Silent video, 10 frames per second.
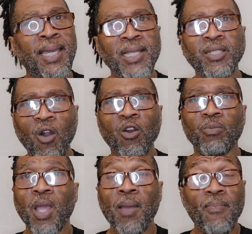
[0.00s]
He told
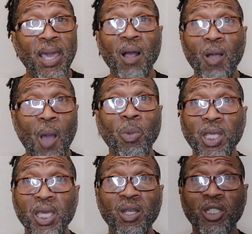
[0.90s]
him, man, I'm gonna
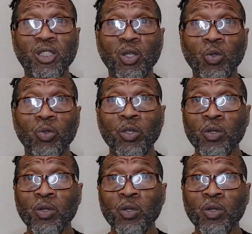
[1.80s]
kill this dude.